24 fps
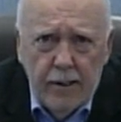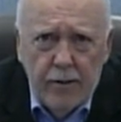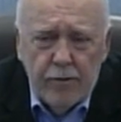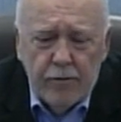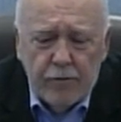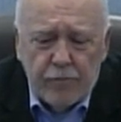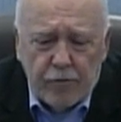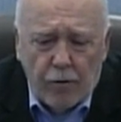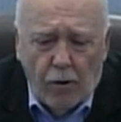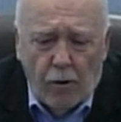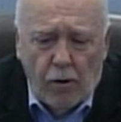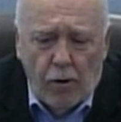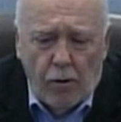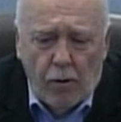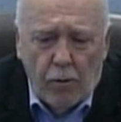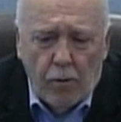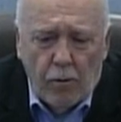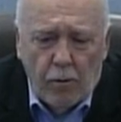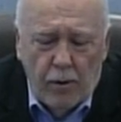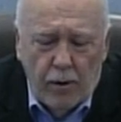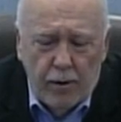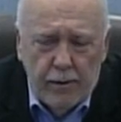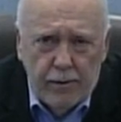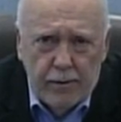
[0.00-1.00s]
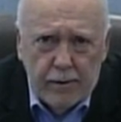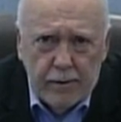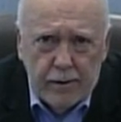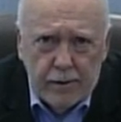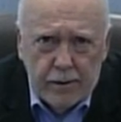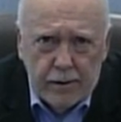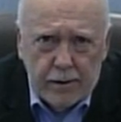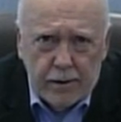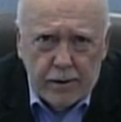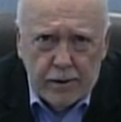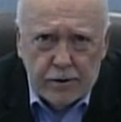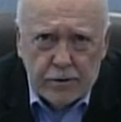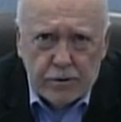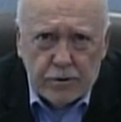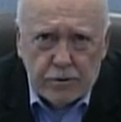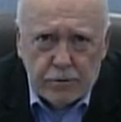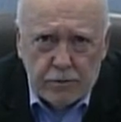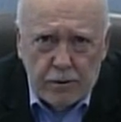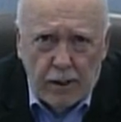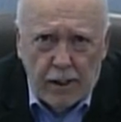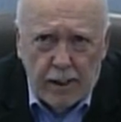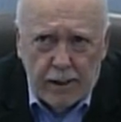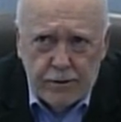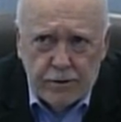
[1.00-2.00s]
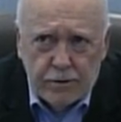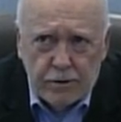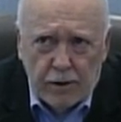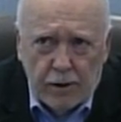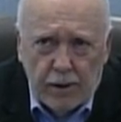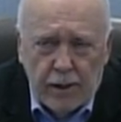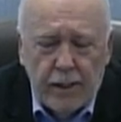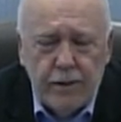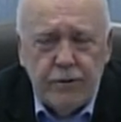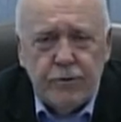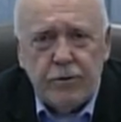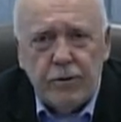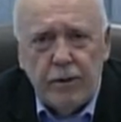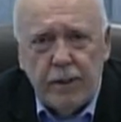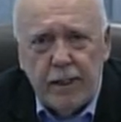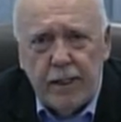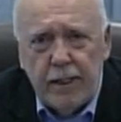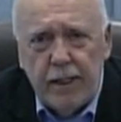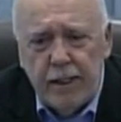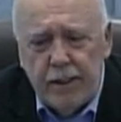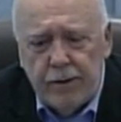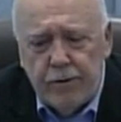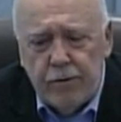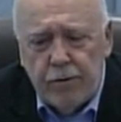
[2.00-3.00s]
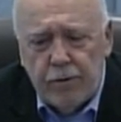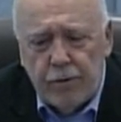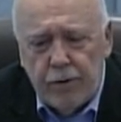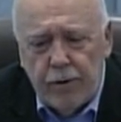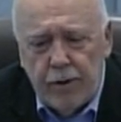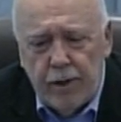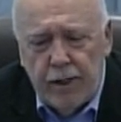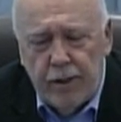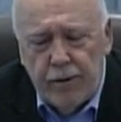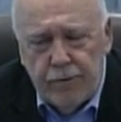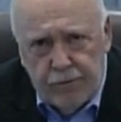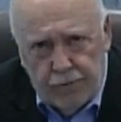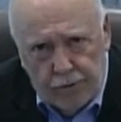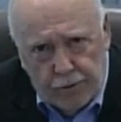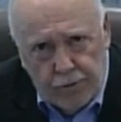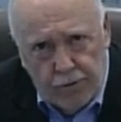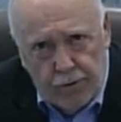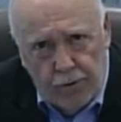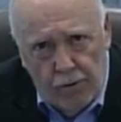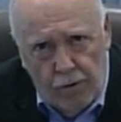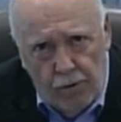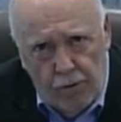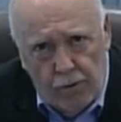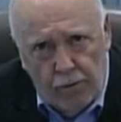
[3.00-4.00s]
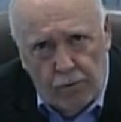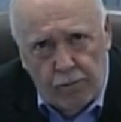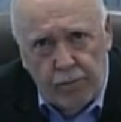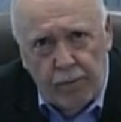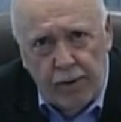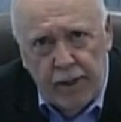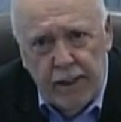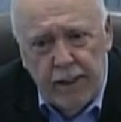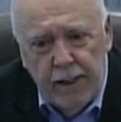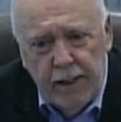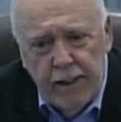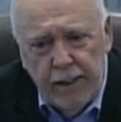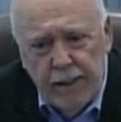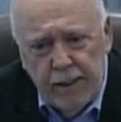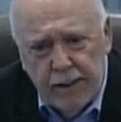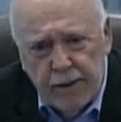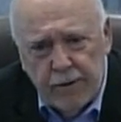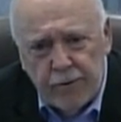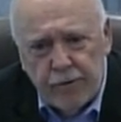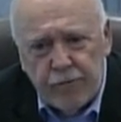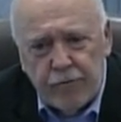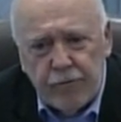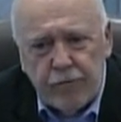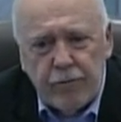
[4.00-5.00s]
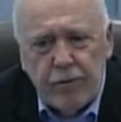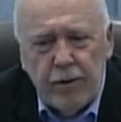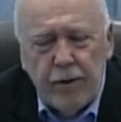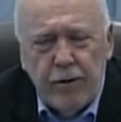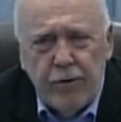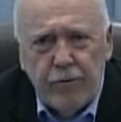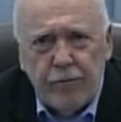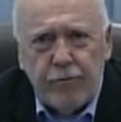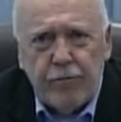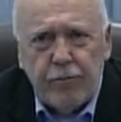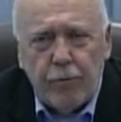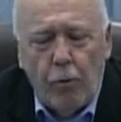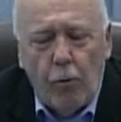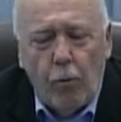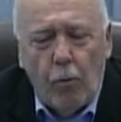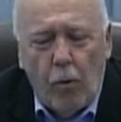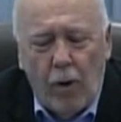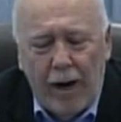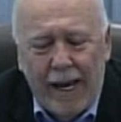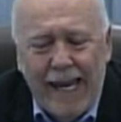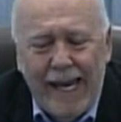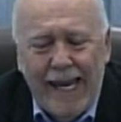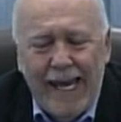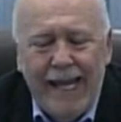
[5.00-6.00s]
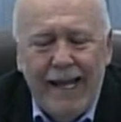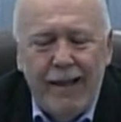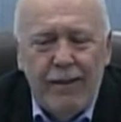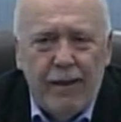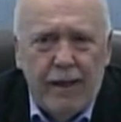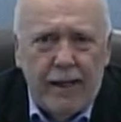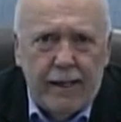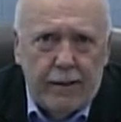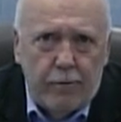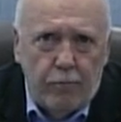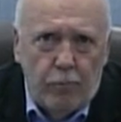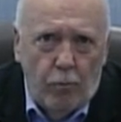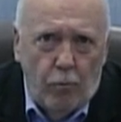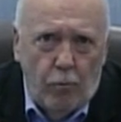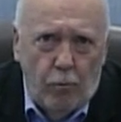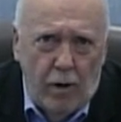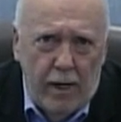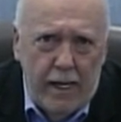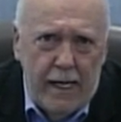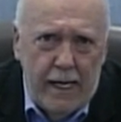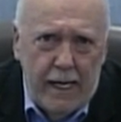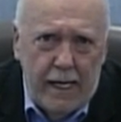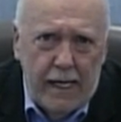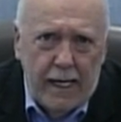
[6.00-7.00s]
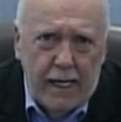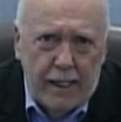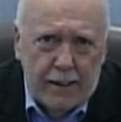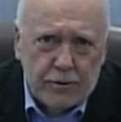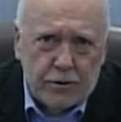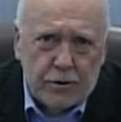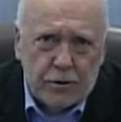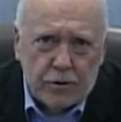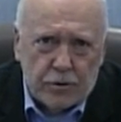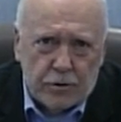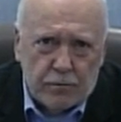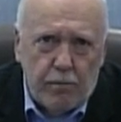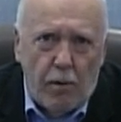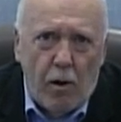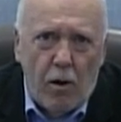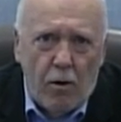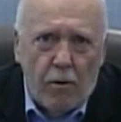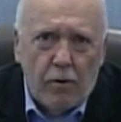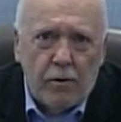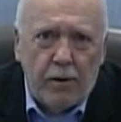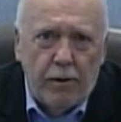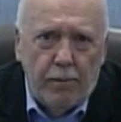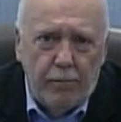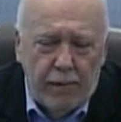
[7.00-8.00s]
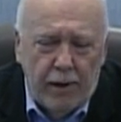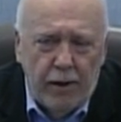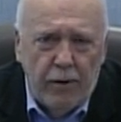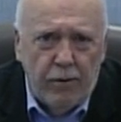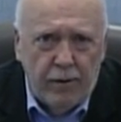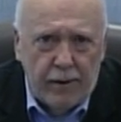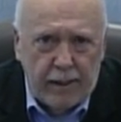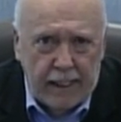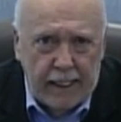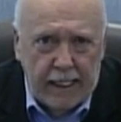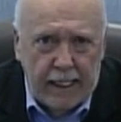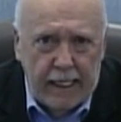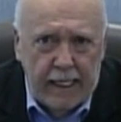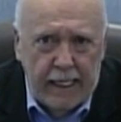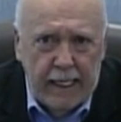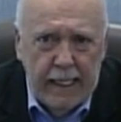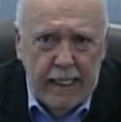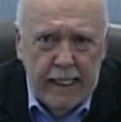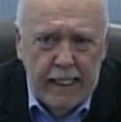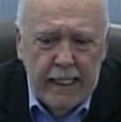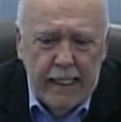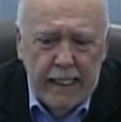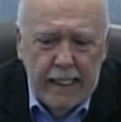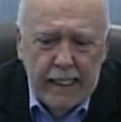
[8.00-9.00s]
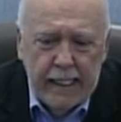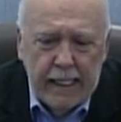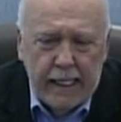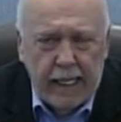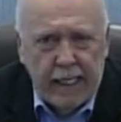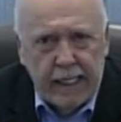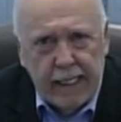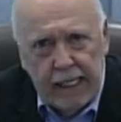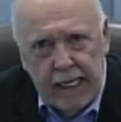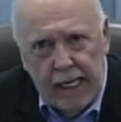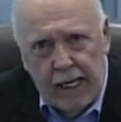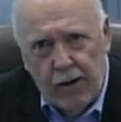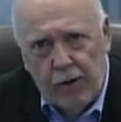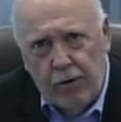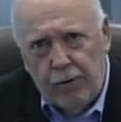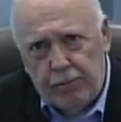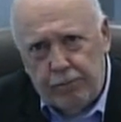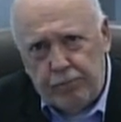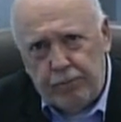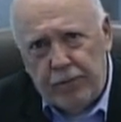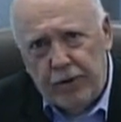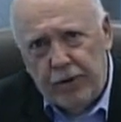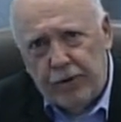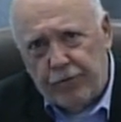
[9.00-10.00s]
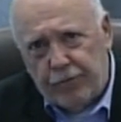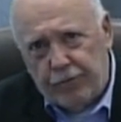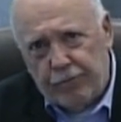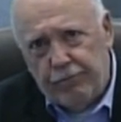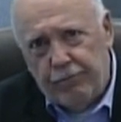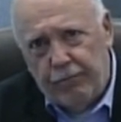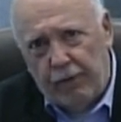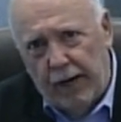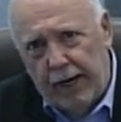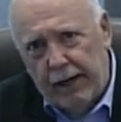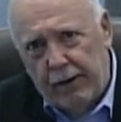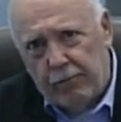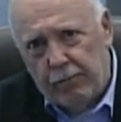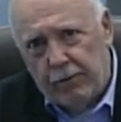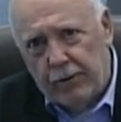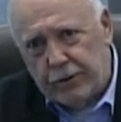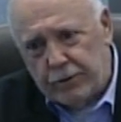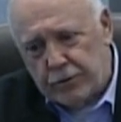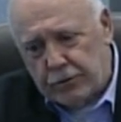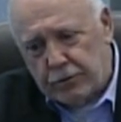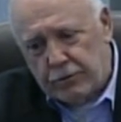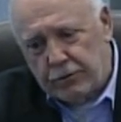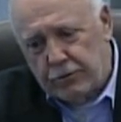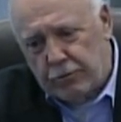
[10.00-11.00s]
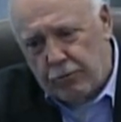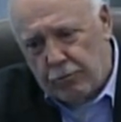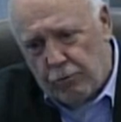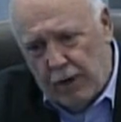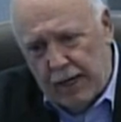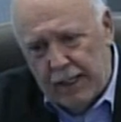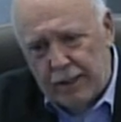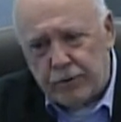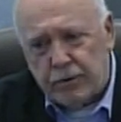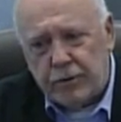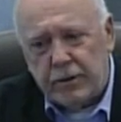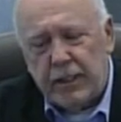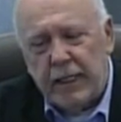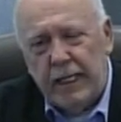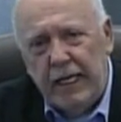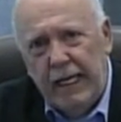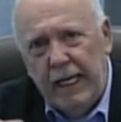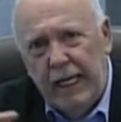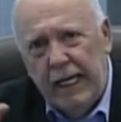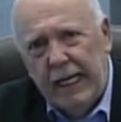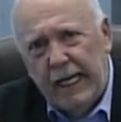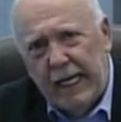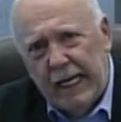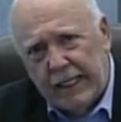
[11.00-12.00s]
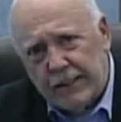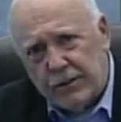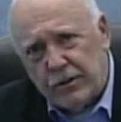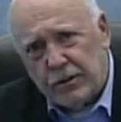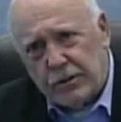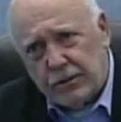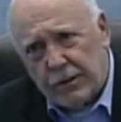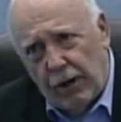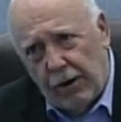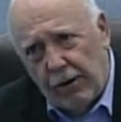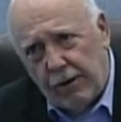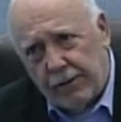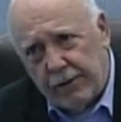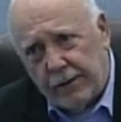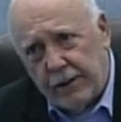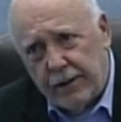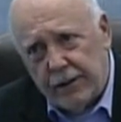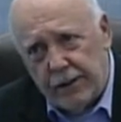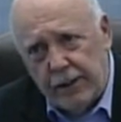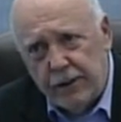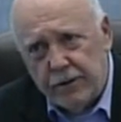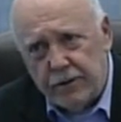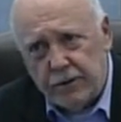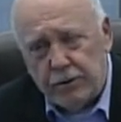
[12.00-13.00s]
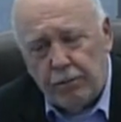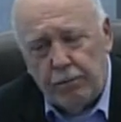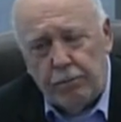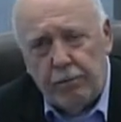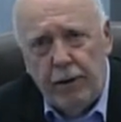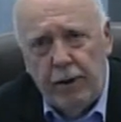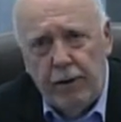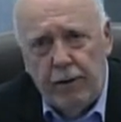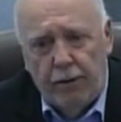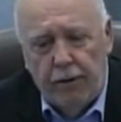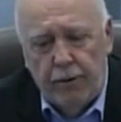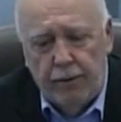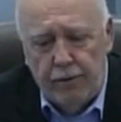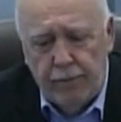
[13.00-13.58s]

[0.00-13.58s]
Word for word: So this isolation into, into their home is, is a way that we as a small community can help this virus crest and start to disappear.